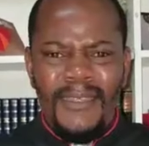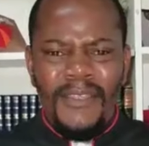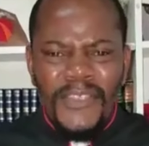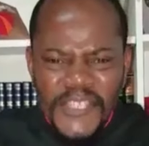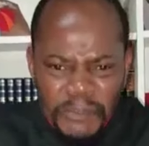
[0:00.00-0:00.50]

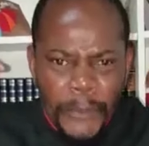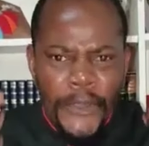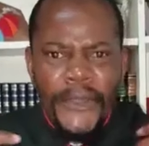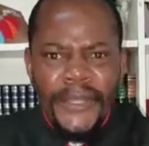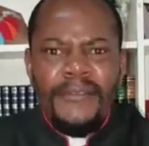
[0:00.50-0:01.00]
this
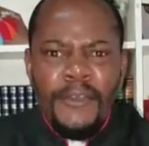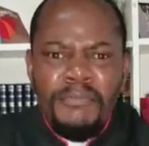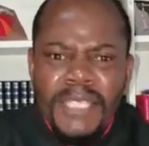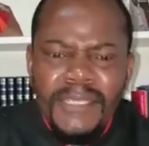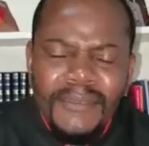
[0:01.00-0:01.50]
burden on
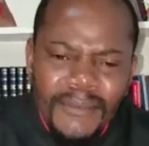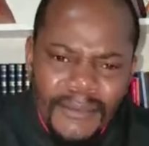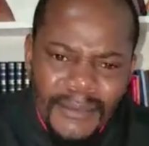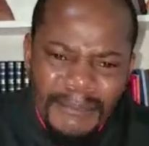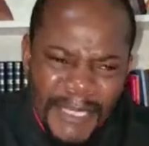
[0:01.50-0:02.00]
me
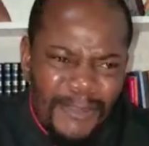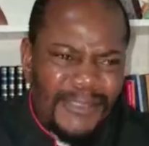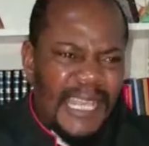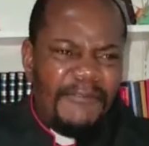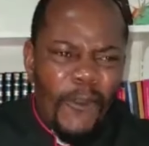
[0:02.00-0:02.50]

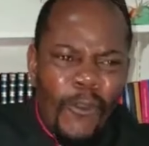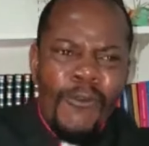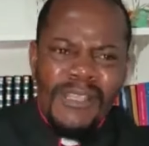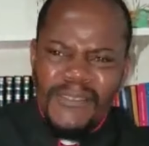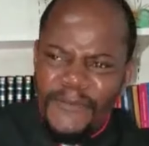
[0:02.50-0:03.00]
because I've
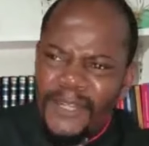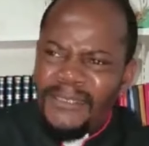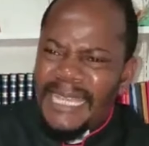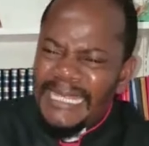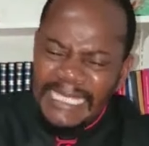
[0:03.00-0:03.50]
always
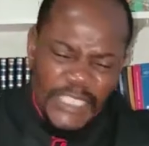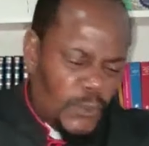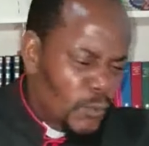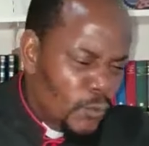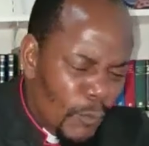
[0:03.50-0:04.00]
felt I needed
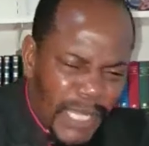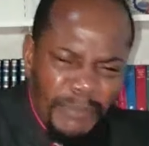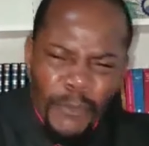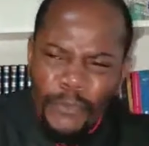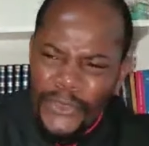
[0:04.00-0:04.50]
to do one
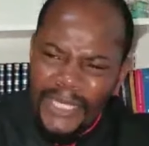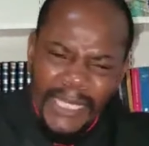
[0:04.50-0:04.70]
more thing